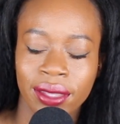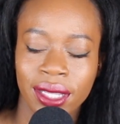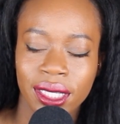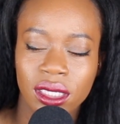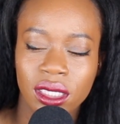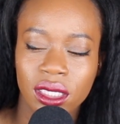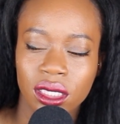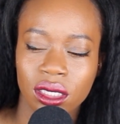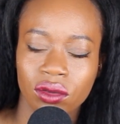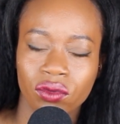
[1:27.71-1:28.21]

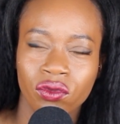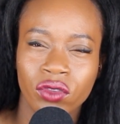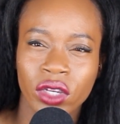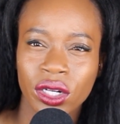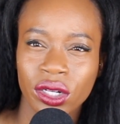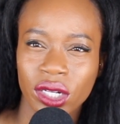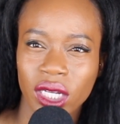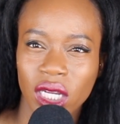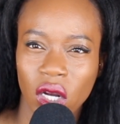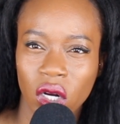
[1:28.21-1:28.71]
that's
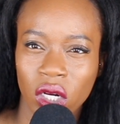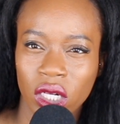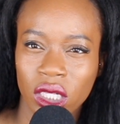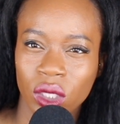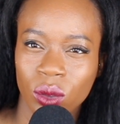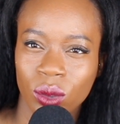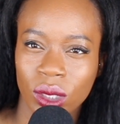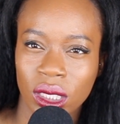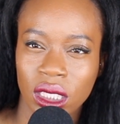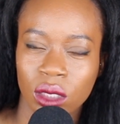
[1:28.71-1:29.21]
very hard
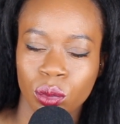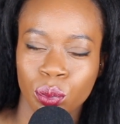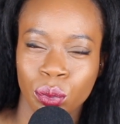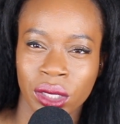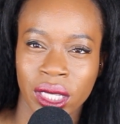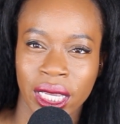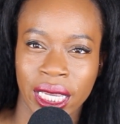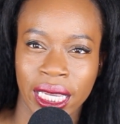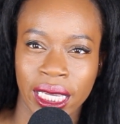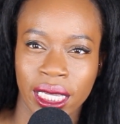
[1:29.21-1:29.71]
to
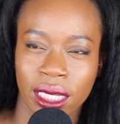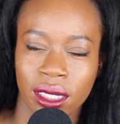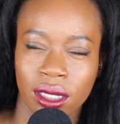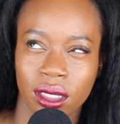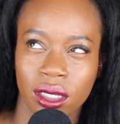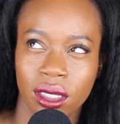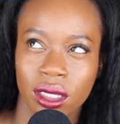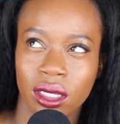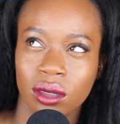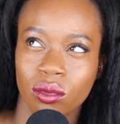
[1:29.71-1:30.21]
explain,
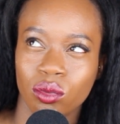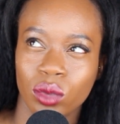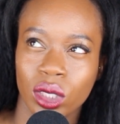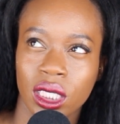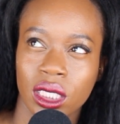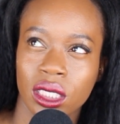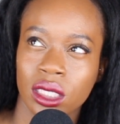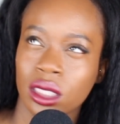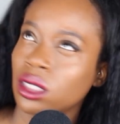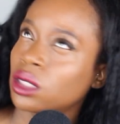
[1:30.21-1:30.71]

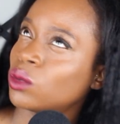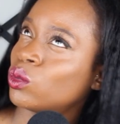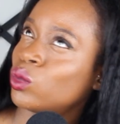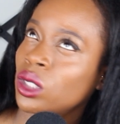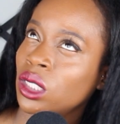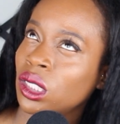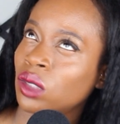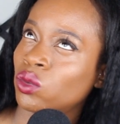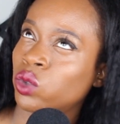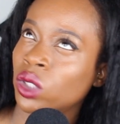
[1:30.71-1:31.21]
because
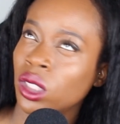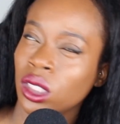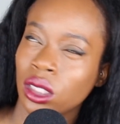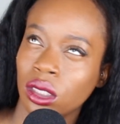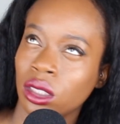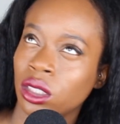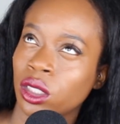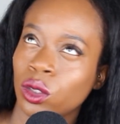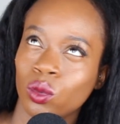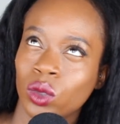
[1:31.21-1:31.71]
we
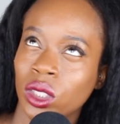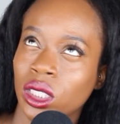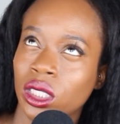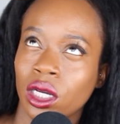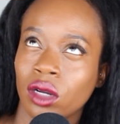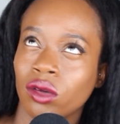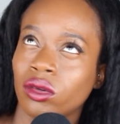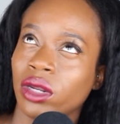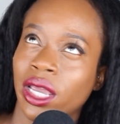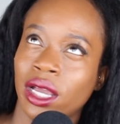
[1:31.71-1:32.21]

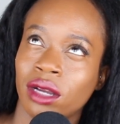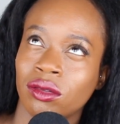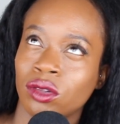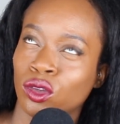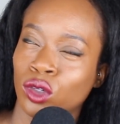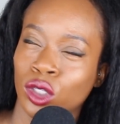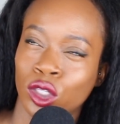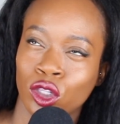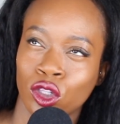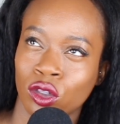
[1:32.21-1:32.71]
don't have
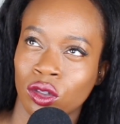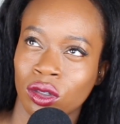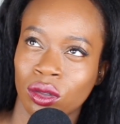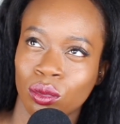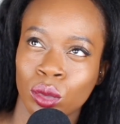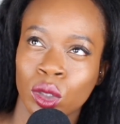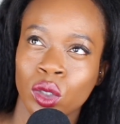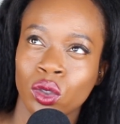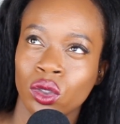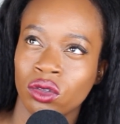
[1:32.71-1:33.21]

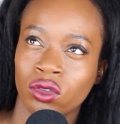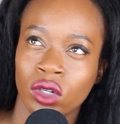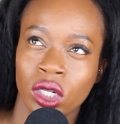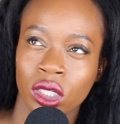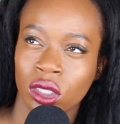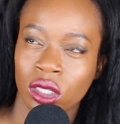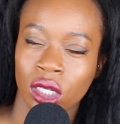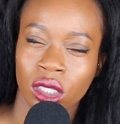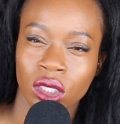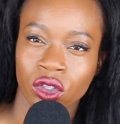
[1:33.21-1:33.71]
most of our
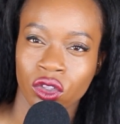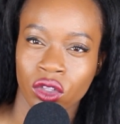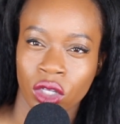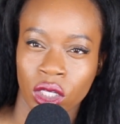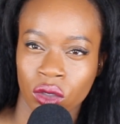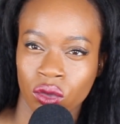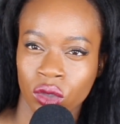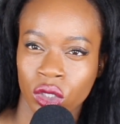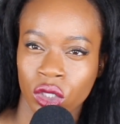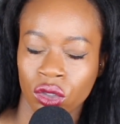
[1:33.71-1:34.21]
thoughts are
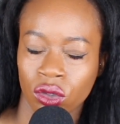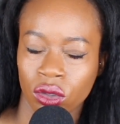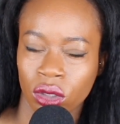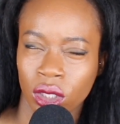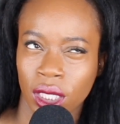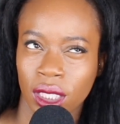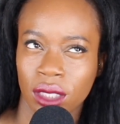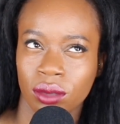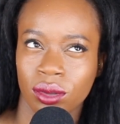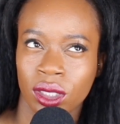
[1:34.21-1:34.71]
not original
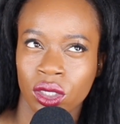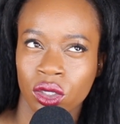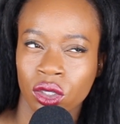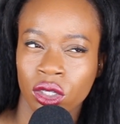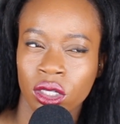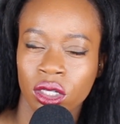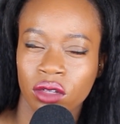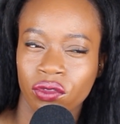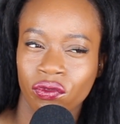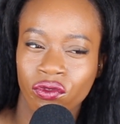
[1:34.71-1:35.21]
thoughts. So I
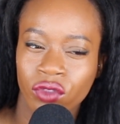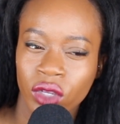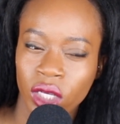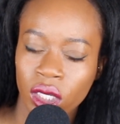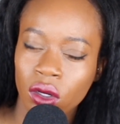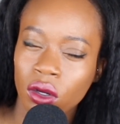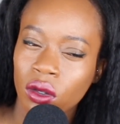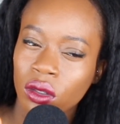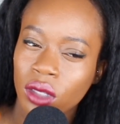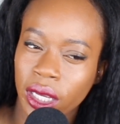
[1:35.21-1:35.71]
started to
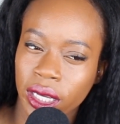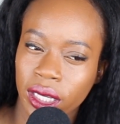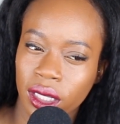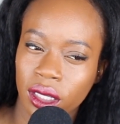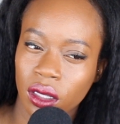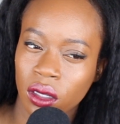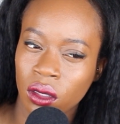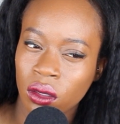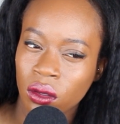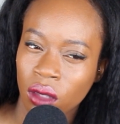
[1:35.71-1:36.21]
feel
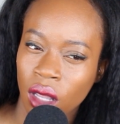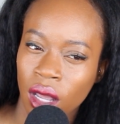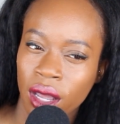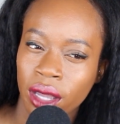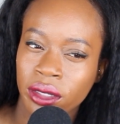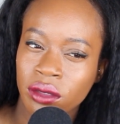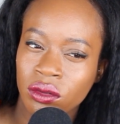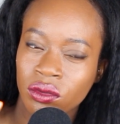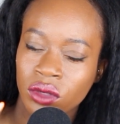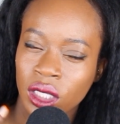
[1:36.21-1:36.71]
like a
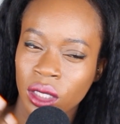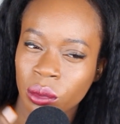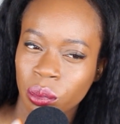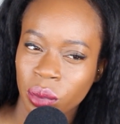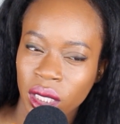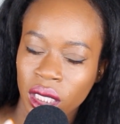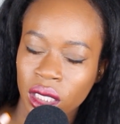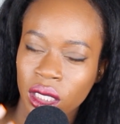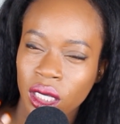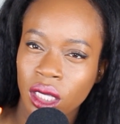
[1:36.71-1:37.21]
lot of the
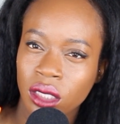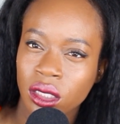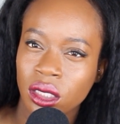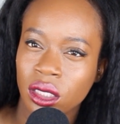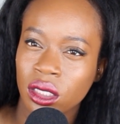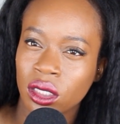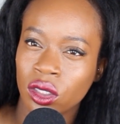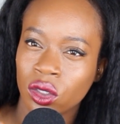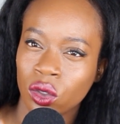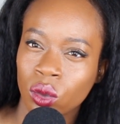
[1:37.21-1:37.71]
opinions
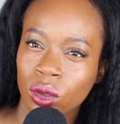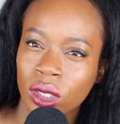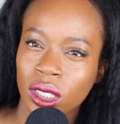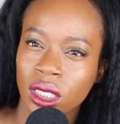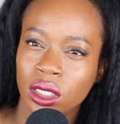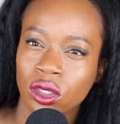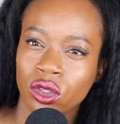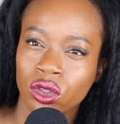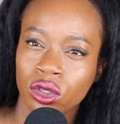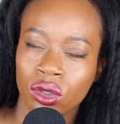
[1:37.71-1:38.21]
and the noise,
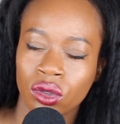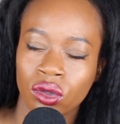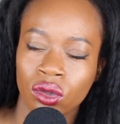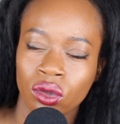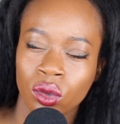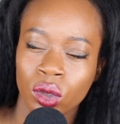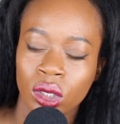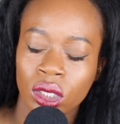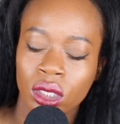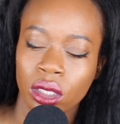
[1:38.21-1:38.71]
internal
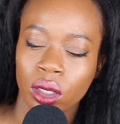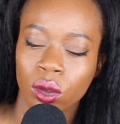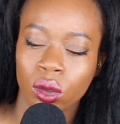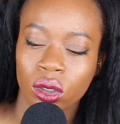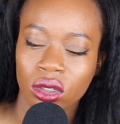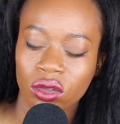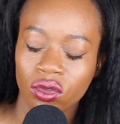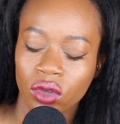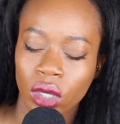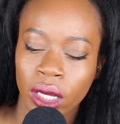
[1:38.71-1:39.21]
noise that
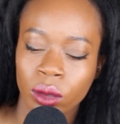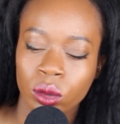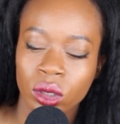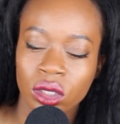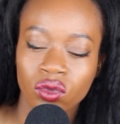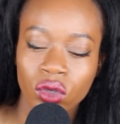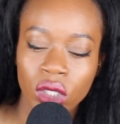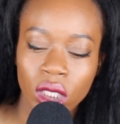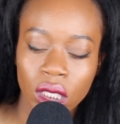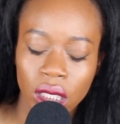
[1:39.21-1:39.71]
I
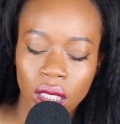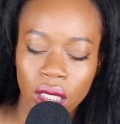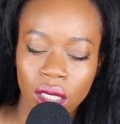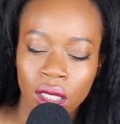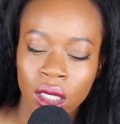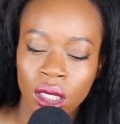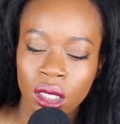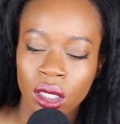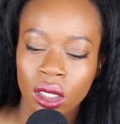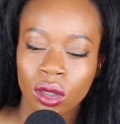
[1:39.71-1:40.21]
was feeling
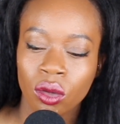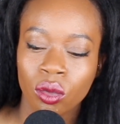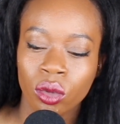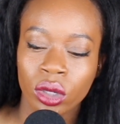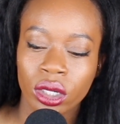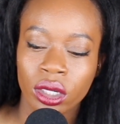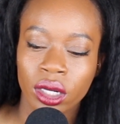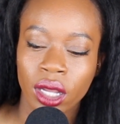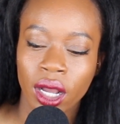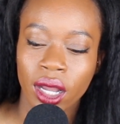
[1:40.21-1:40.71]

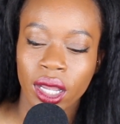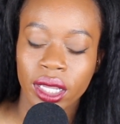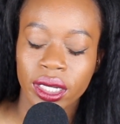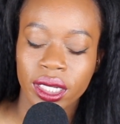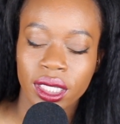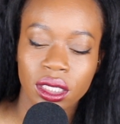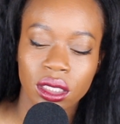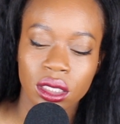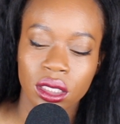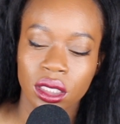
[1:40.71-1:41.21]
were not
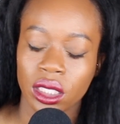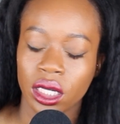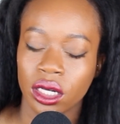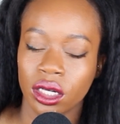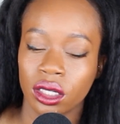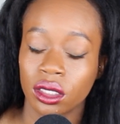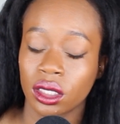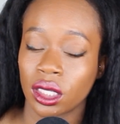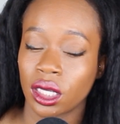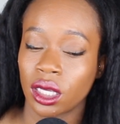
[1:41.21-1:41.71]

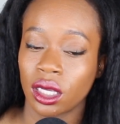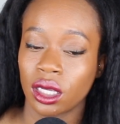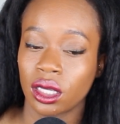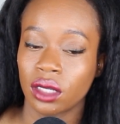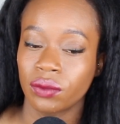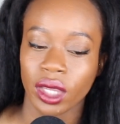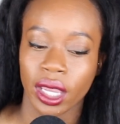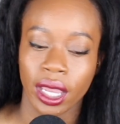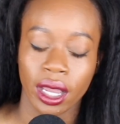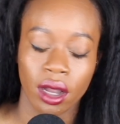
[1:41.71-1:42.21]

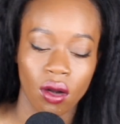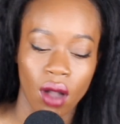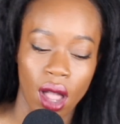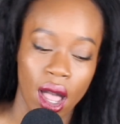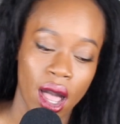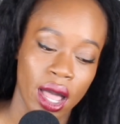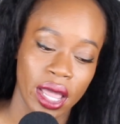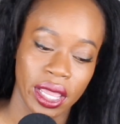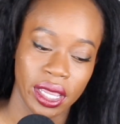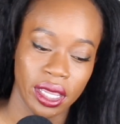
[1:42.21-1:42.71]
necessarily how
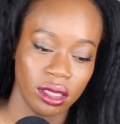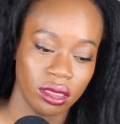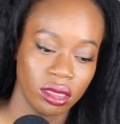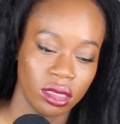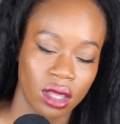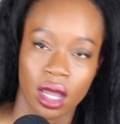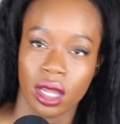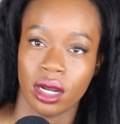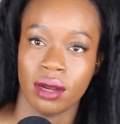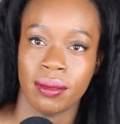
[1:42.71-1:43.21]
I
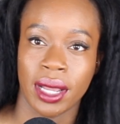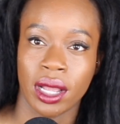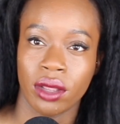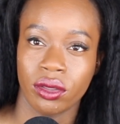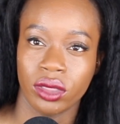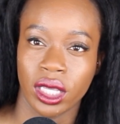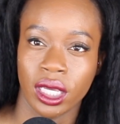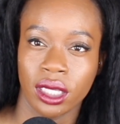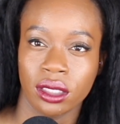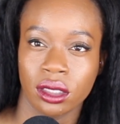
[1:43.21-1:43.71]
thought
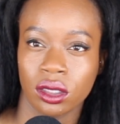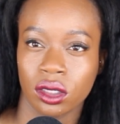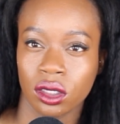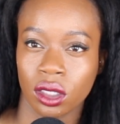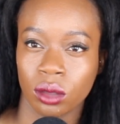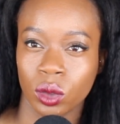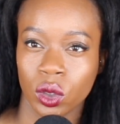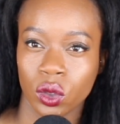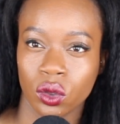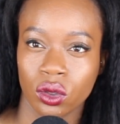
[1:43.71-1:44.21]
about things.
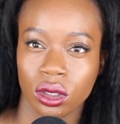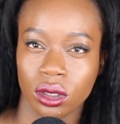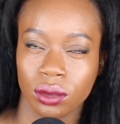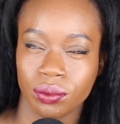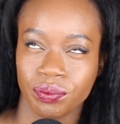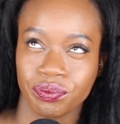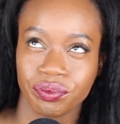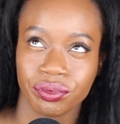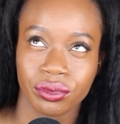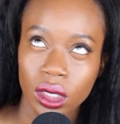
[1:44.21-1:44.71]

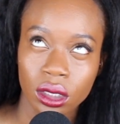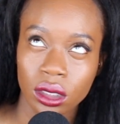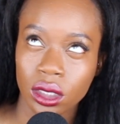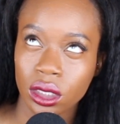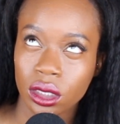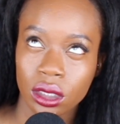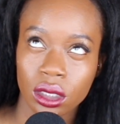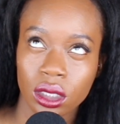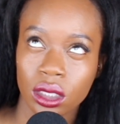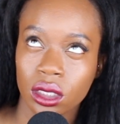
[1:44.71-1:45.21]

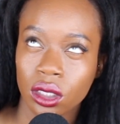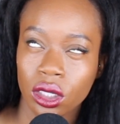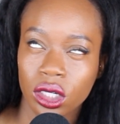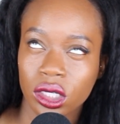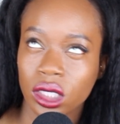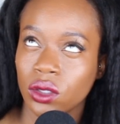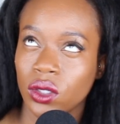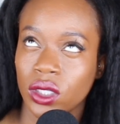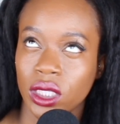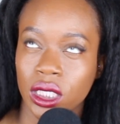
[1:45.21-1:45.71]
It's
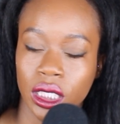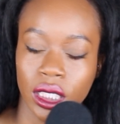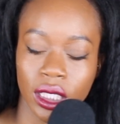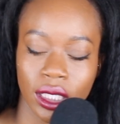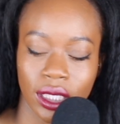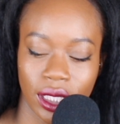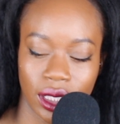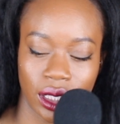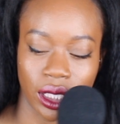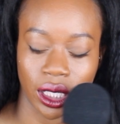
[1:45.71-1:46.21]
hard to
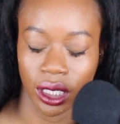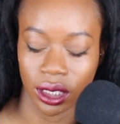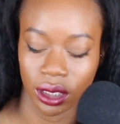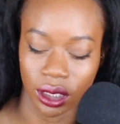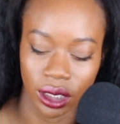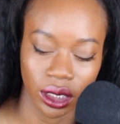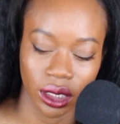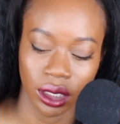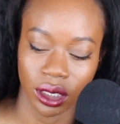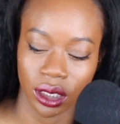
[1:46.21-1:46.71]
articulate that. And
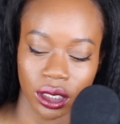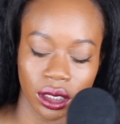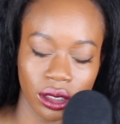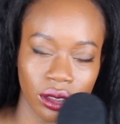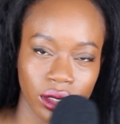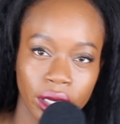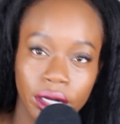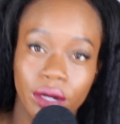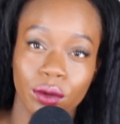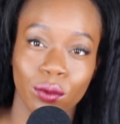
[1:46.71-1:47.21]
I
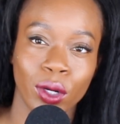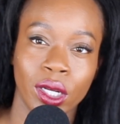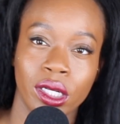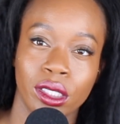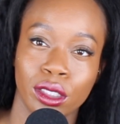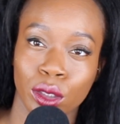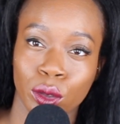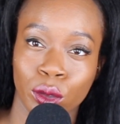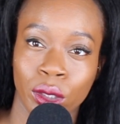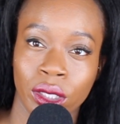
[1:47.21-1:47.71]
didn't write
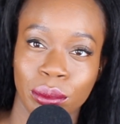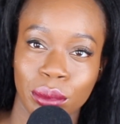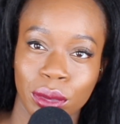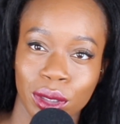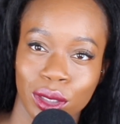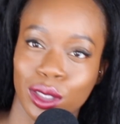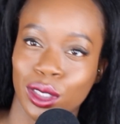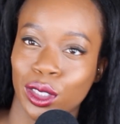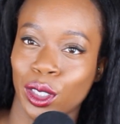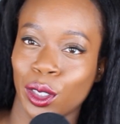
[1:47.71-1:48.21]
a
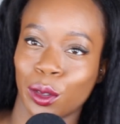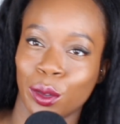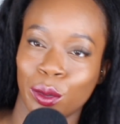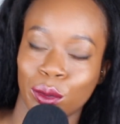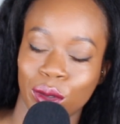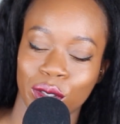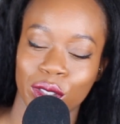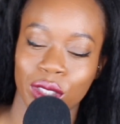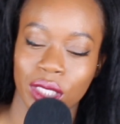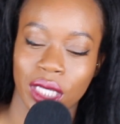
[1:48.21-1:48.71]
script. So
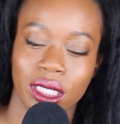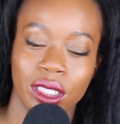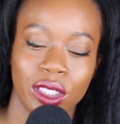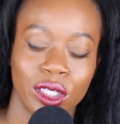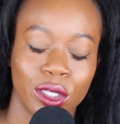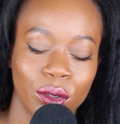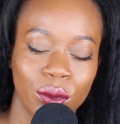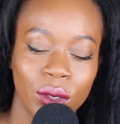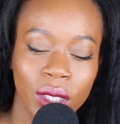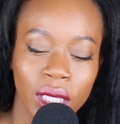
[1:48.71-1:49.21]
there's that
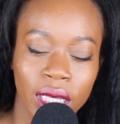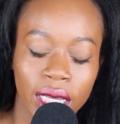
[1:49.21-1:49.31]
too.